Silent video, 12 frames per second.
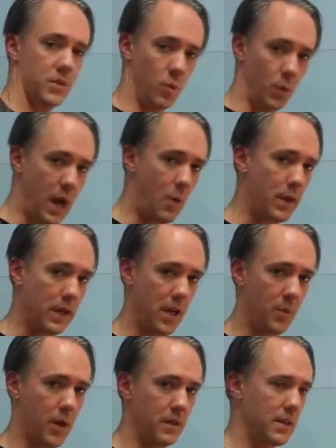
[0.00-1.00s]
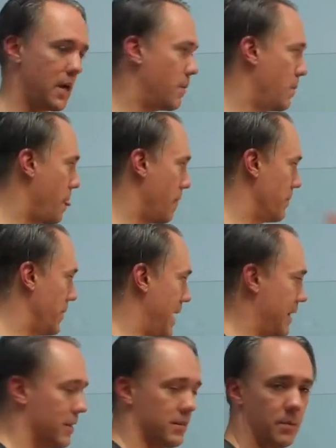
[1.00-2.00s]
So we're not waking up on time.
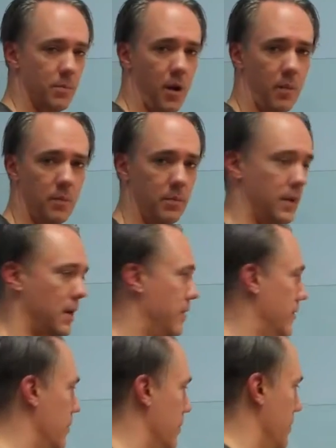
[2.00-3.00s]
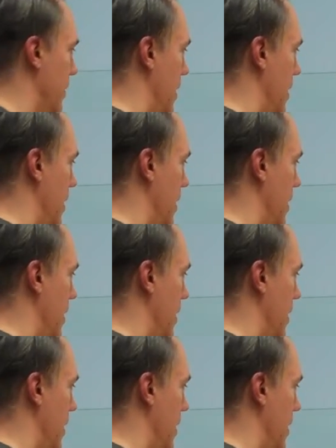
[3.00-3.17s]
That is the problem behavior.